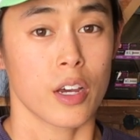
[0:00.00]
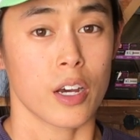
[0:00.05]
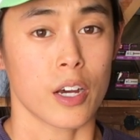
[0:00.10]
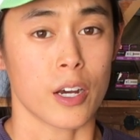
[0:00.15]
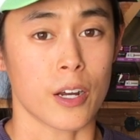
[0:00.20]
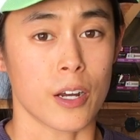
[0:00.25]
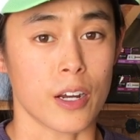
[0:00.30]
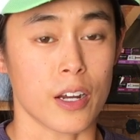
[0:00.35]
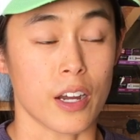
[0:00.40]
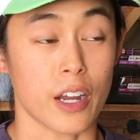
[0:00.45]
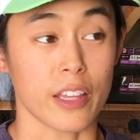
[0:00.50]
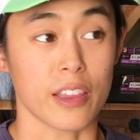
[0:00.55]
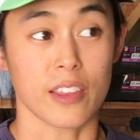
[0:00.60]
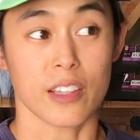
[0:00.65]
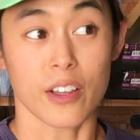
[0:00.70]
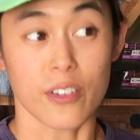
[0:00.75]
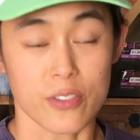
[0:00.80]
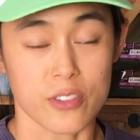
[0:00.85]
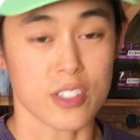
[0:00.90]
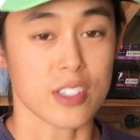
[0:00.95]
Uh, I'd
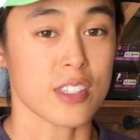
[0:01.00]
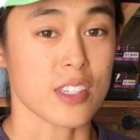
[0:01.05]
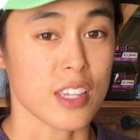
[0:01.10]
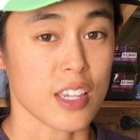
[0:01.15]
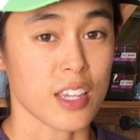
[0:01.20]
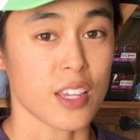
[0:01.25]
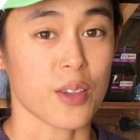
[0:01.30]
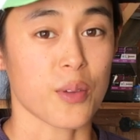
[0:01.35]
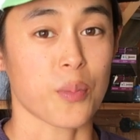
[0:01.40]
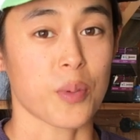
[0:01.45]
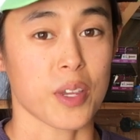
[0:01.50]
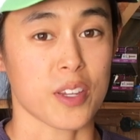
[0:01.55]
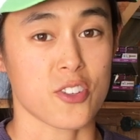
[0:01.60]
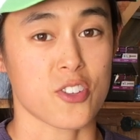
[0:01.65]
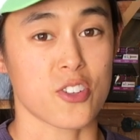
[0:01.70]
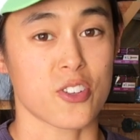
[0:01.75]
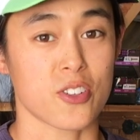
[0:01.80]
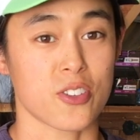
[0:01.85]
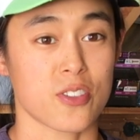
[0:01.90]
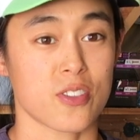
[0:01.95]
love to see
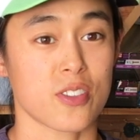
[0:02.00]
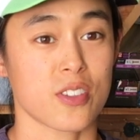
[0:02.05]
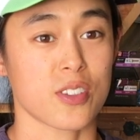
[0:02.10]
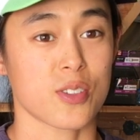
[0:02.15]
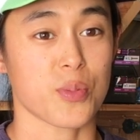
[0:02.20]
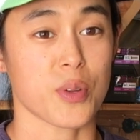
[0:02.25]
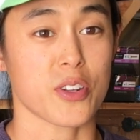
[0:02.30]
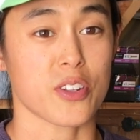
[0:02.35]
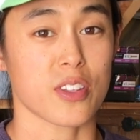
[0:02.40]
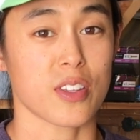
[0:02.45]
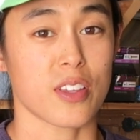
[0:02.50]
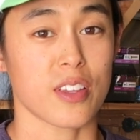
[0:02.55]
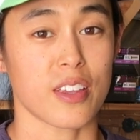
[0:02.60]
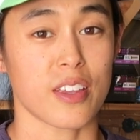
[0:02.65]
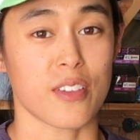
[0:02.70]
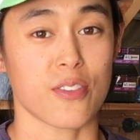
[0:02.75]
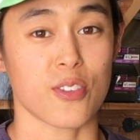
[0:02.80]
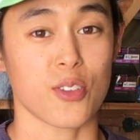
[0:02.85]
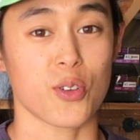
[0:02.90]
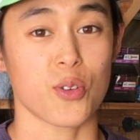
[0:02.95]
pictures, especially
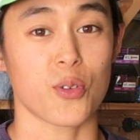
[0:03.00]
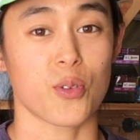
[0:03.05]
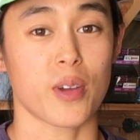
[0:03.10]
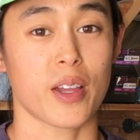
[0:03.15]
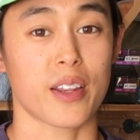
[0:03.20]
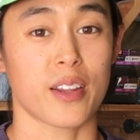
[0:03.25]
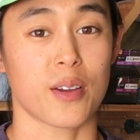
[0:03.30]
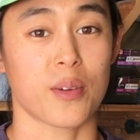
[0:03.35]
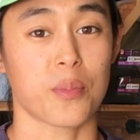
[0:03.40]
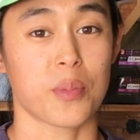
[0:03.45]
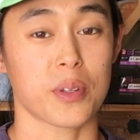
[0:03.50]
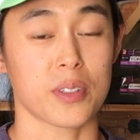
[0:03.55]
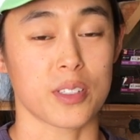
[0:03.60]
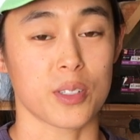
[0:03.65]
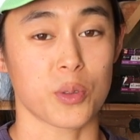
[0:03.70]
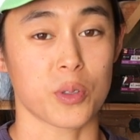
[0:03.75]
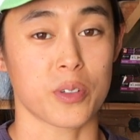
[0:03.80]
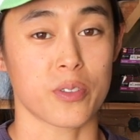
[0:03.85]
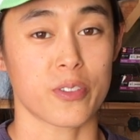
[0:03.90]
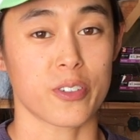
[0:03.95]
if you end up
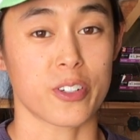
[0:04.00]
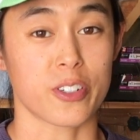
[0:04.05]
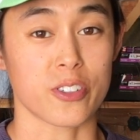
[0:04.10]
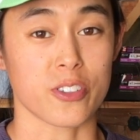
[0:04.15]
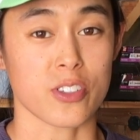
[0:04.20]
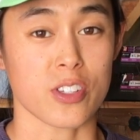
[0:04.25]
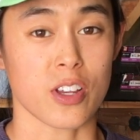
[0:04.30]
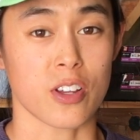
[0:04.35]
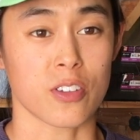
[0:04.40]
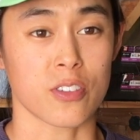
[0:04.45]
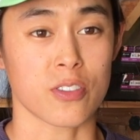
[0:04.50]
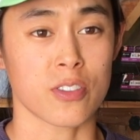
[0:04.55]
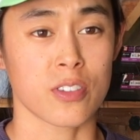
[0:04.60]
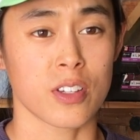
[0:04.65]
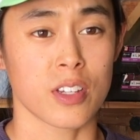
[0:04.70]
building one for yourself.